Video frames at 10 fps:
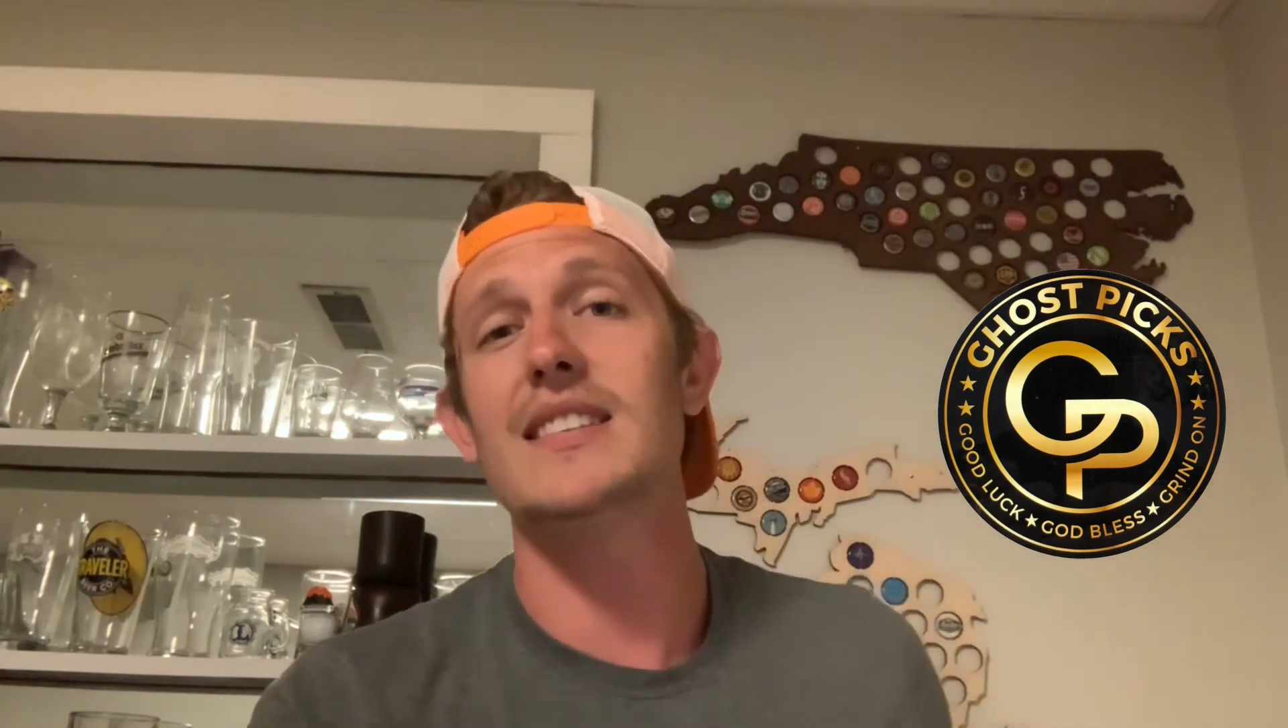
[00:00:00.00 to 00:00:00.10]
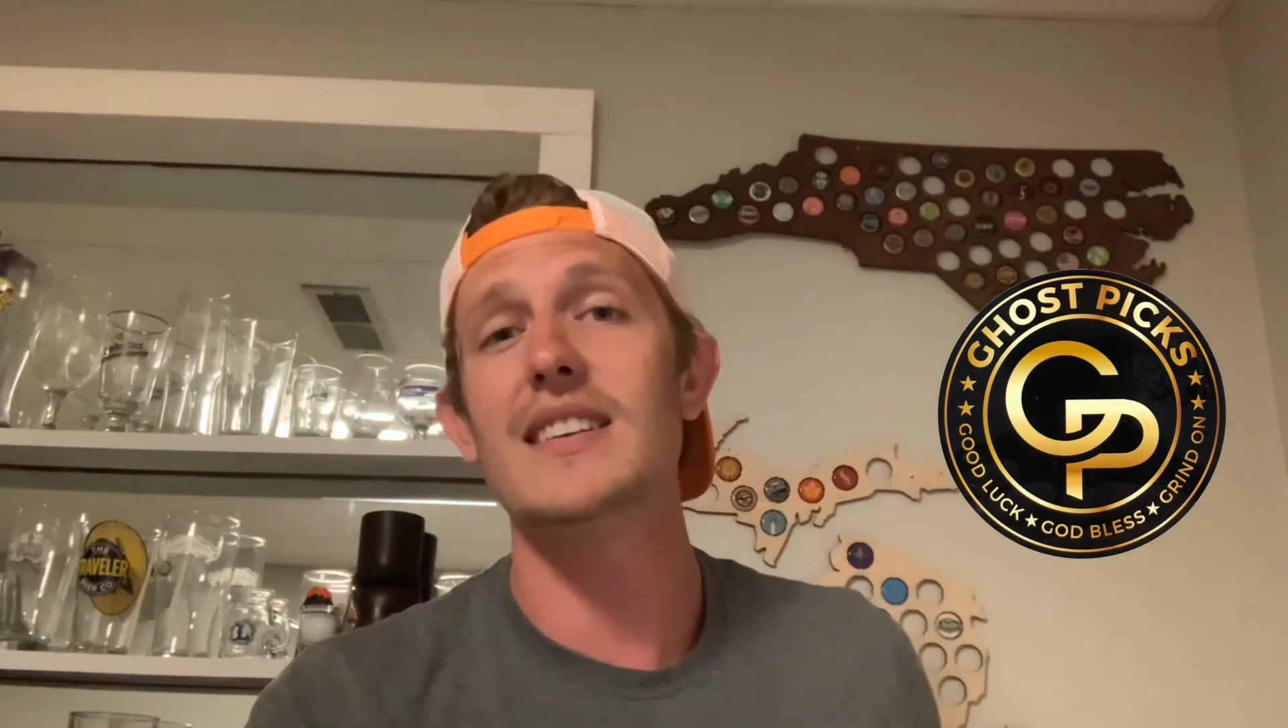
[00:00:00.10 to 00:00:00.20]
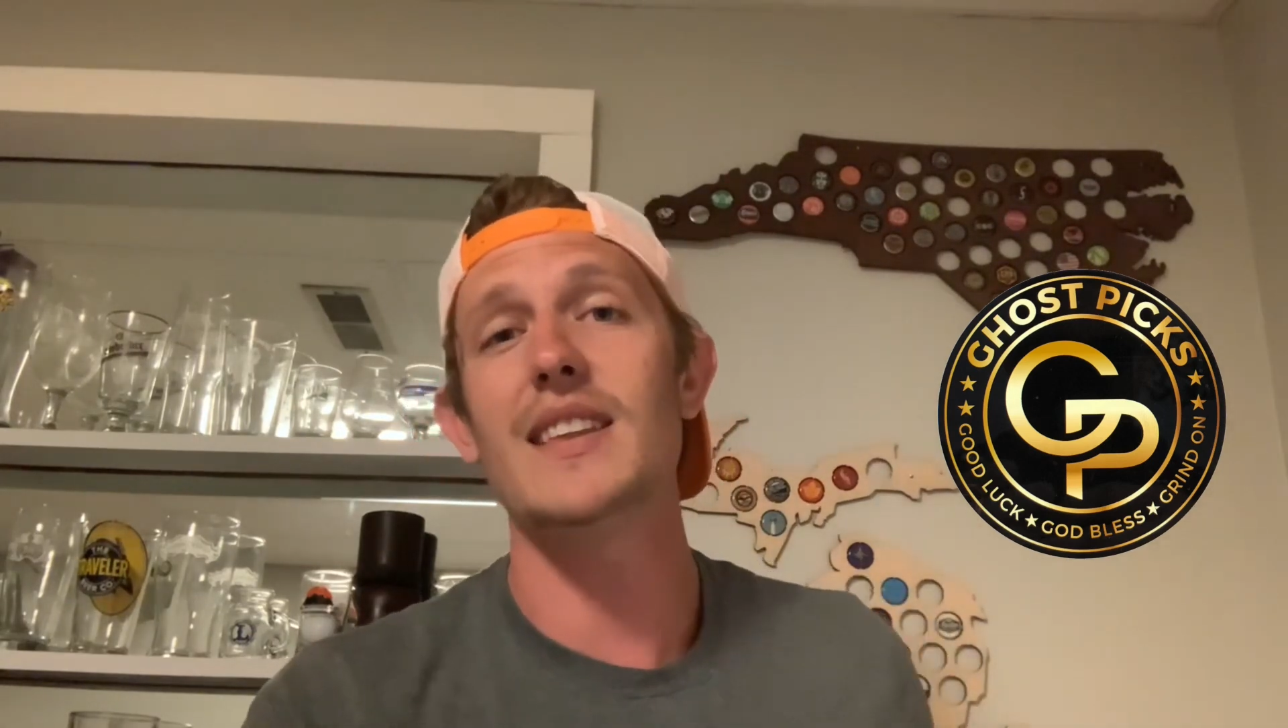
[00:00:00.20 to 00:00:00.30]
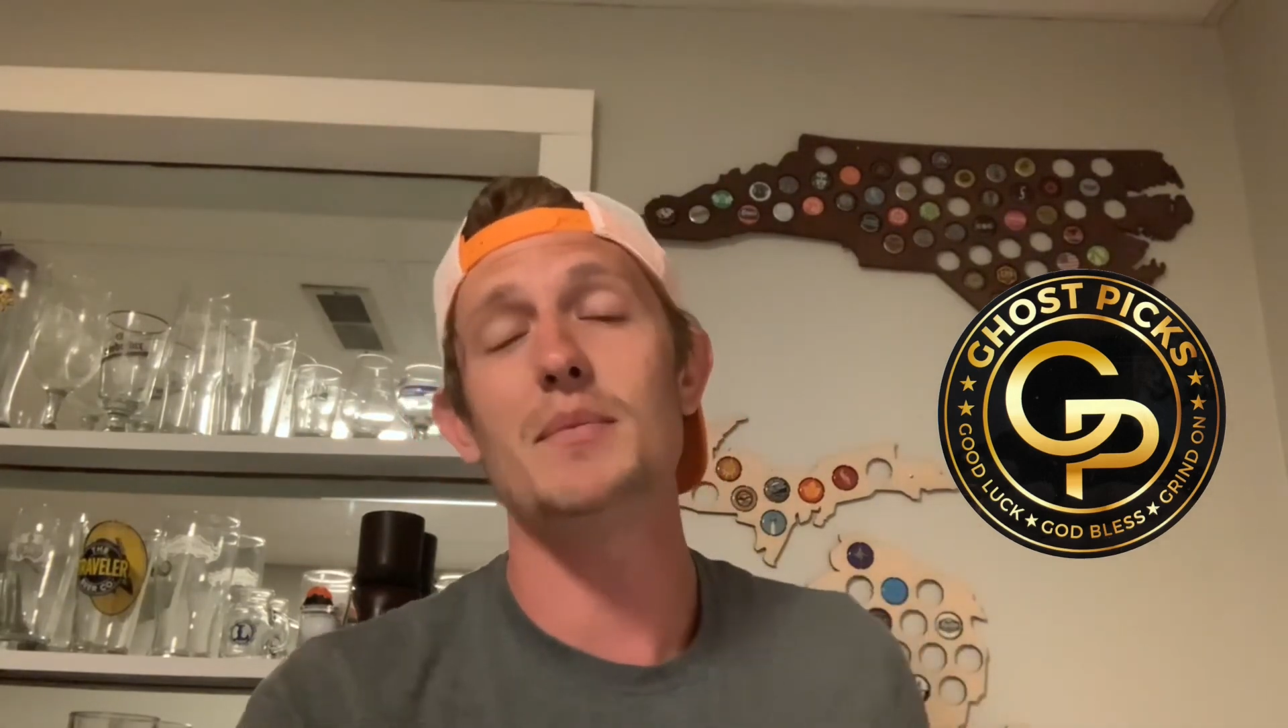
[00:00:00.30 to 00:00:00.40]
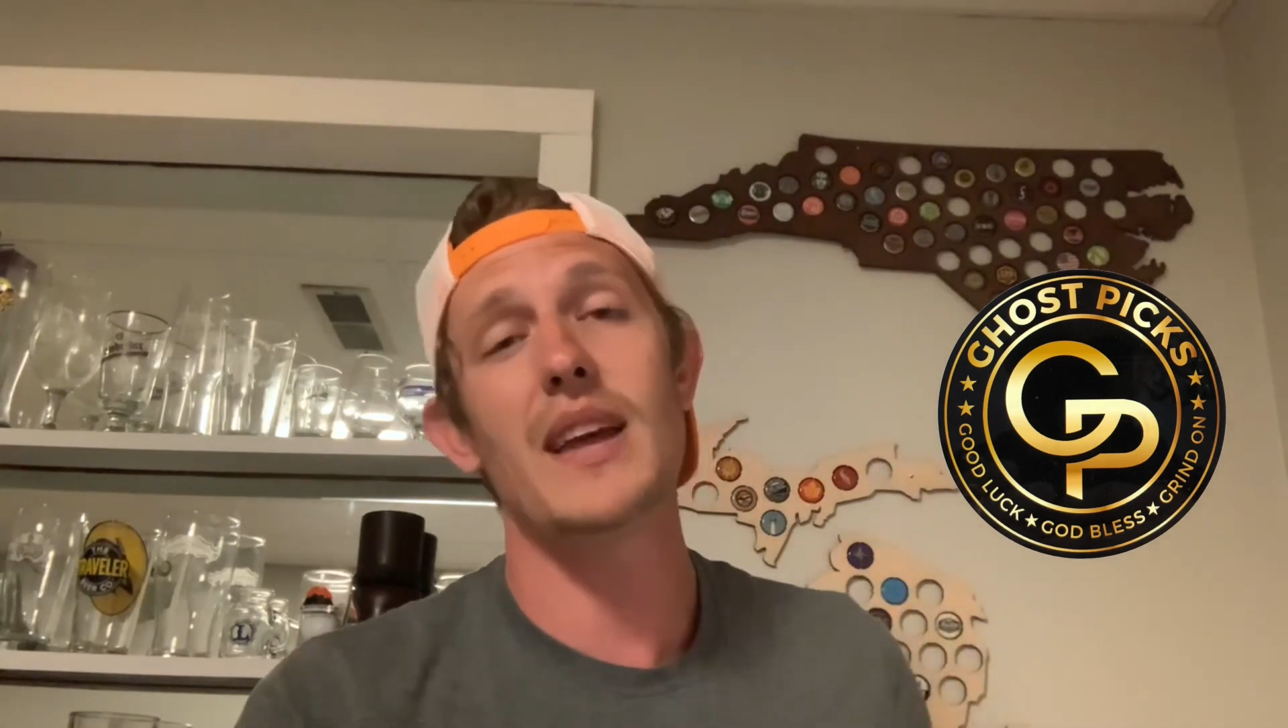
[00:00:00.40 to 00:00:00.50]
see
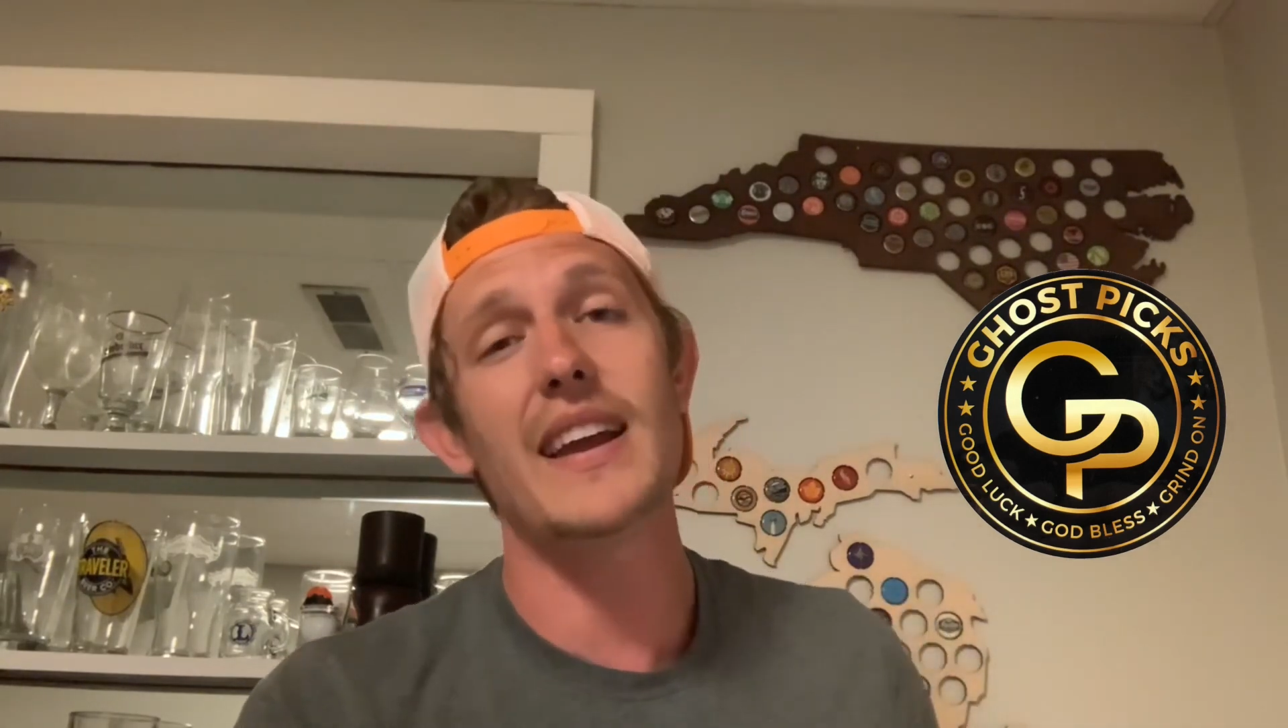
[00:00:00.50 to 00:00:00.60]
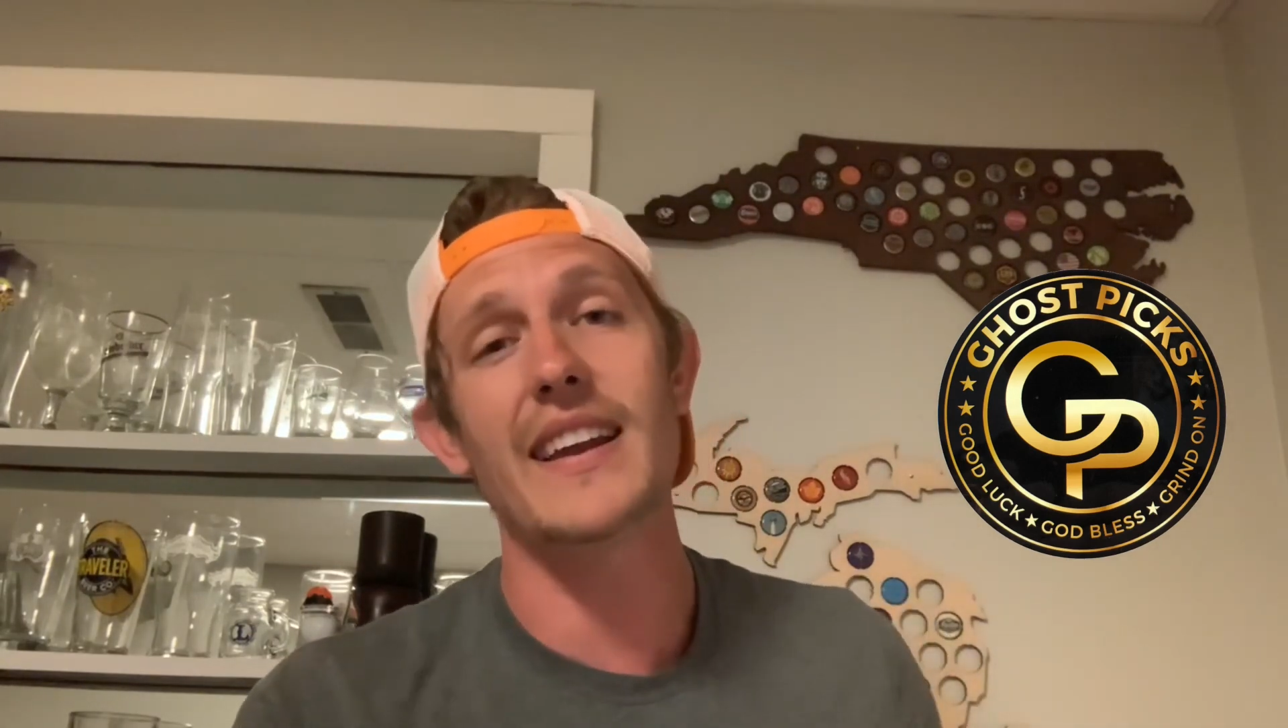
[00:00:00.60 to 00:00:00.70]
them take